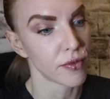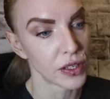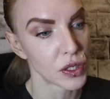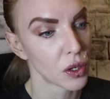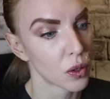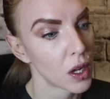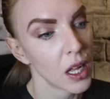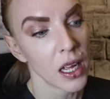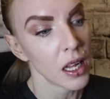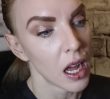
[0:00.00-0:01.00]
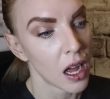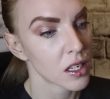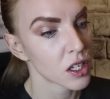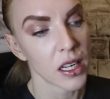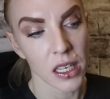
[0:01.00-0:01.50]
a physical
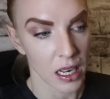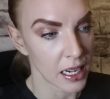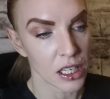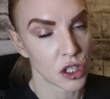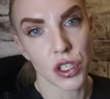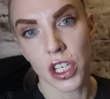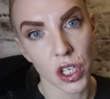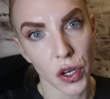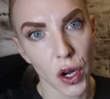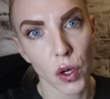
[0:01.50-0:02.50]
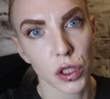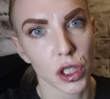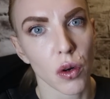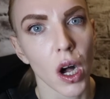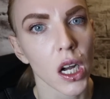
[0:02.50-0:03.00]
uh, it is just a
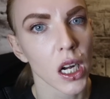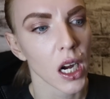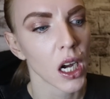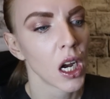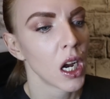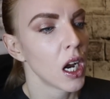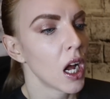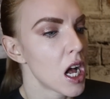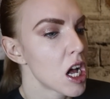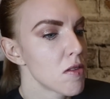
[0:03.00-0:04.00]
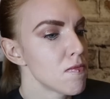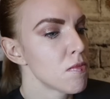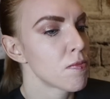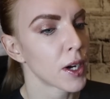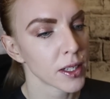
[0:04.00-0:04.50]
psychological hunger
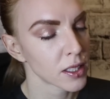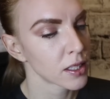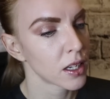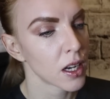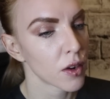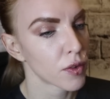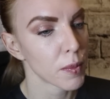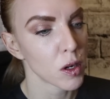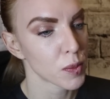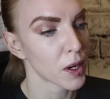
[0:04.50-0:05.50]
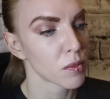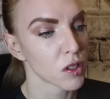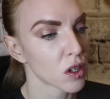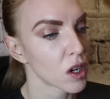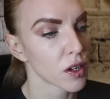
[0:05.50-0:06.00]
um, but you know for the most part i'm
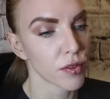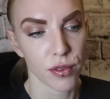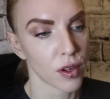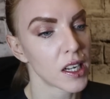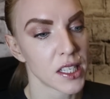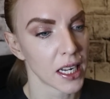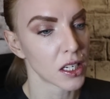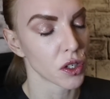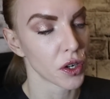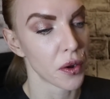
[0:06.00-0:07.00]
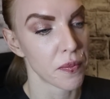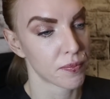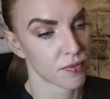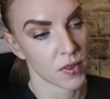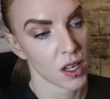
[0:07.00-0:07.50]
just kind of i stick to
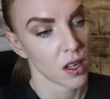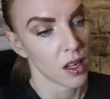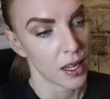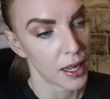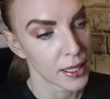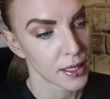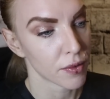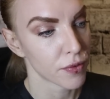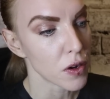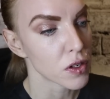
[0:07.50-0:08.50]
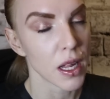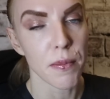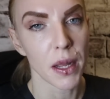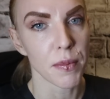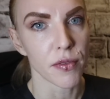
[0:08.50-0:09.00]
eating foods that
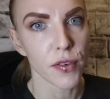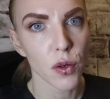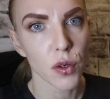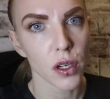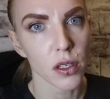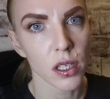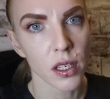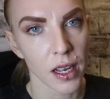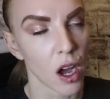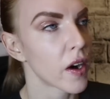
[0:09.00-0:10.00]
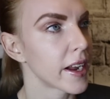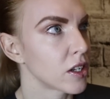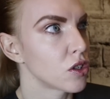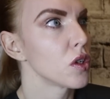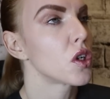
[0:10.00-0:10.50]
make me feel good that I
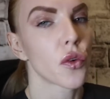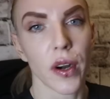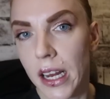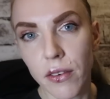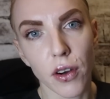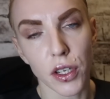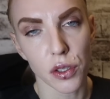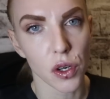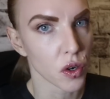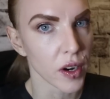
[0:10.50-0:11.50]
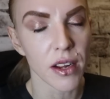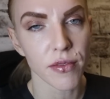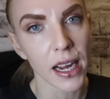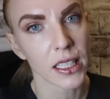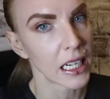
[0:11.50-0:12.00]
do crave. I do
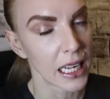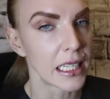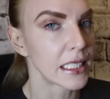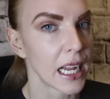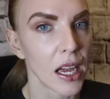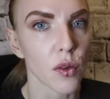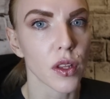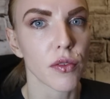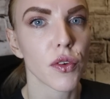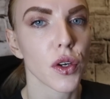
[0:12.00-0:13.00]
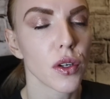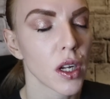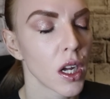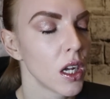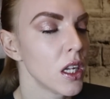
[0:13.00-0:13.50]
crave actually eating healthy food.
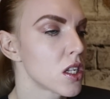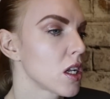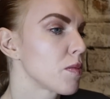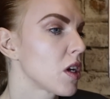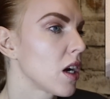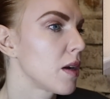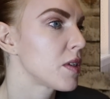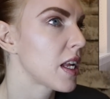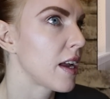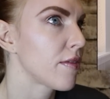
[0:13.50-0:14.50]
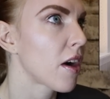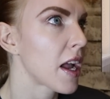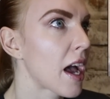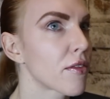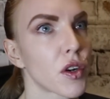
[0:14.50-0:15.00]
Sometimes if
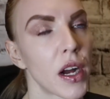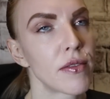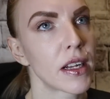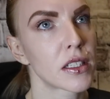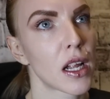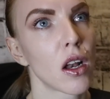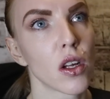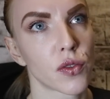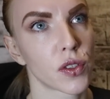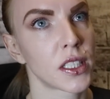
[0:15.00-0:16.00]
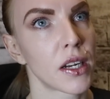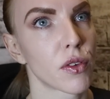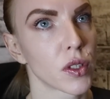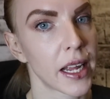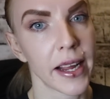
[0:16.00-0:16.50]
I have cravings that last for
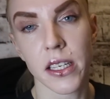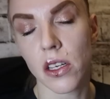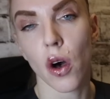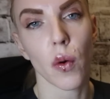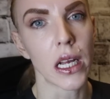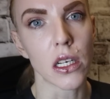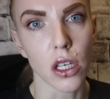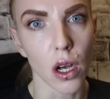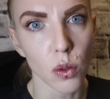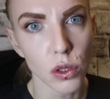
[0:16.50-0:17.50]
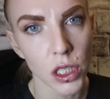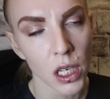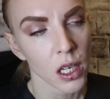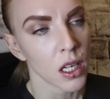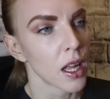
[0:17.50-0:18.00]
several days, I'll indulge.
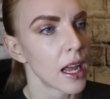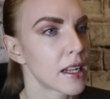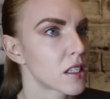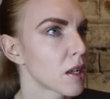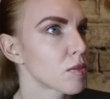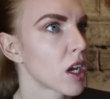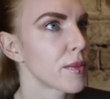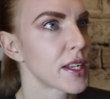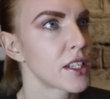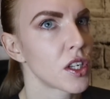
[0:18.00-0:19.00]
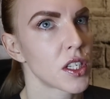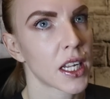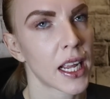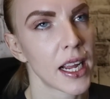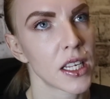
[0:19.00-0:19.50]
And sometimes it's just
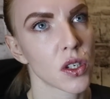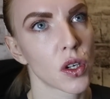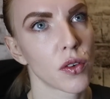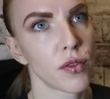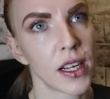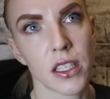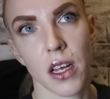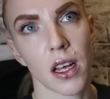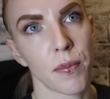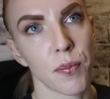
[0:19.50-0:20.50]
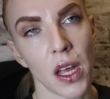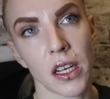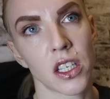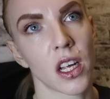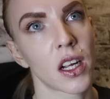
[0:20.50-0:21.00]
a case of it's a um,
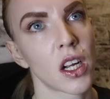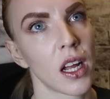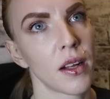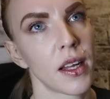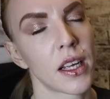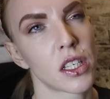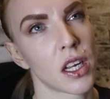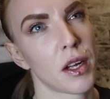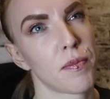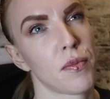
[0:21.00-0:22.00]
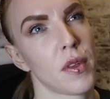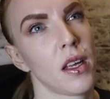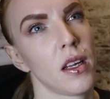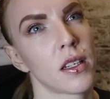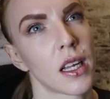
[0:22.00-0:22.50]
it's a it's um
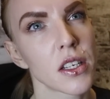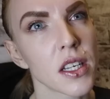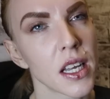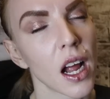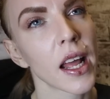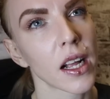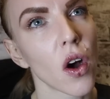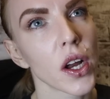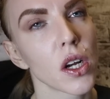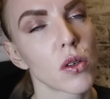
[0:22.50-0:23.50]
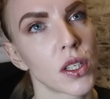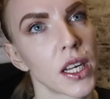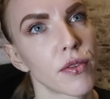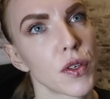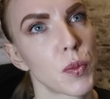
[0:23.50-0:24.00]
there's a like I know the
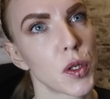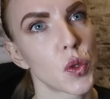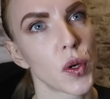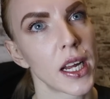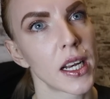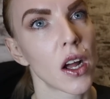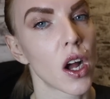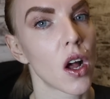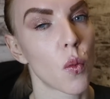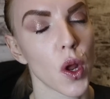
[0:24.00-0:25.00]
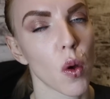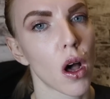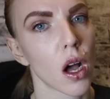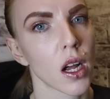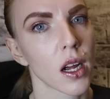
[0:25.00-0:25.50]
difference between a real
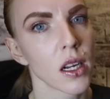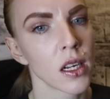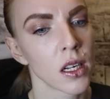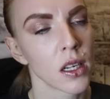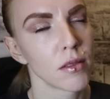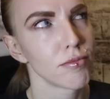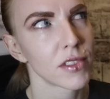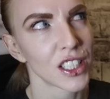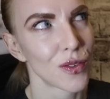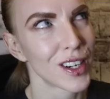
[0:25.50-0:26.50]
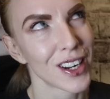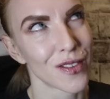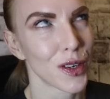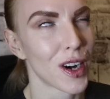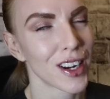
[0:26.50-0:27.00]
hunger, is that a word? A
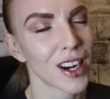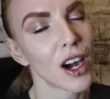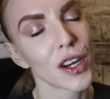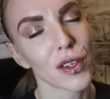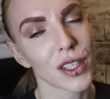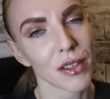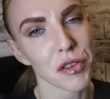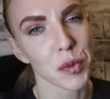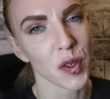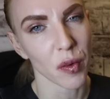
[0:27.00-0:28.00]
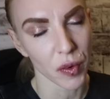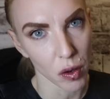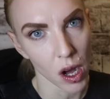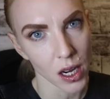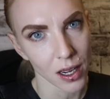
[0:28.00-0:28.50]
real hunger. I know the difference between
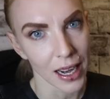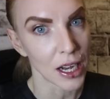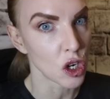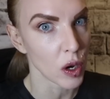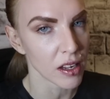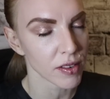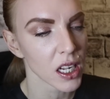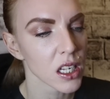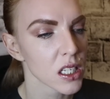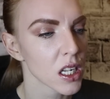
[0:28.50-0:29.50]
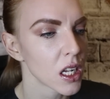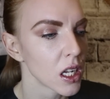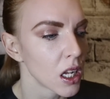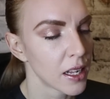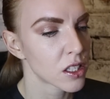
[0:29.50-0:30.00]
real hunger and cravings,
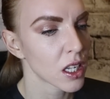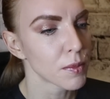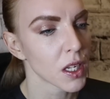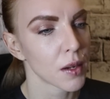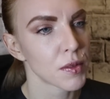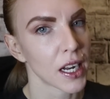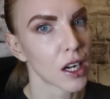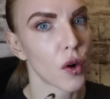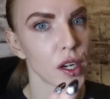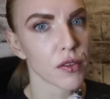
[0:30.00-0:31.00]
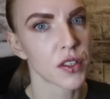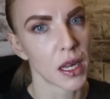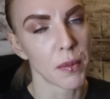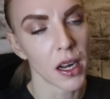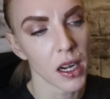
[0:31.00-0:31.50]
and sometimes they're kind of
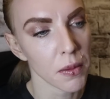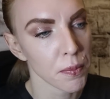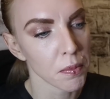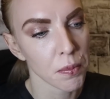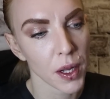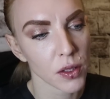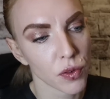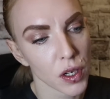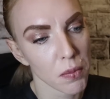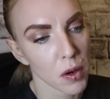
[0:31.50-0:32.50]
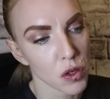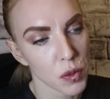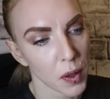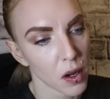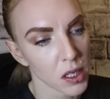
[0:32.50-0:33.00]
similar, but for the
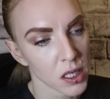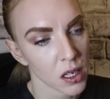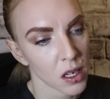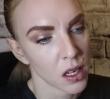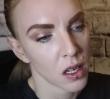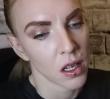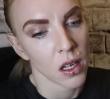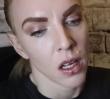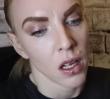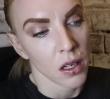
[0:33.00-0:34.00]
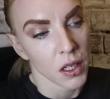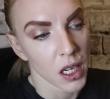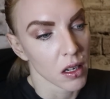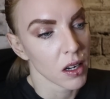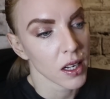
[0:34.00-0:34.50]
most part, you
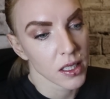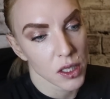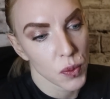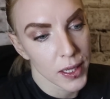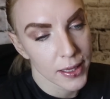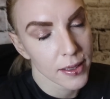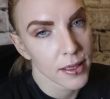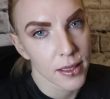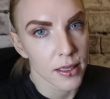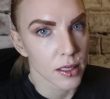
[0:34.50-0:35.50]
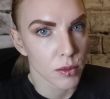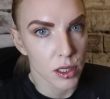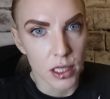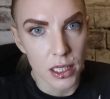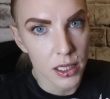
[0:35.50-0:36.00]
know, like this weekend I had like some
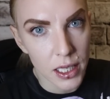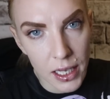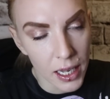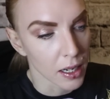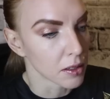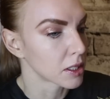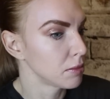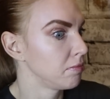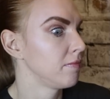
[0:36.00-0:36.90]
Chinese takeout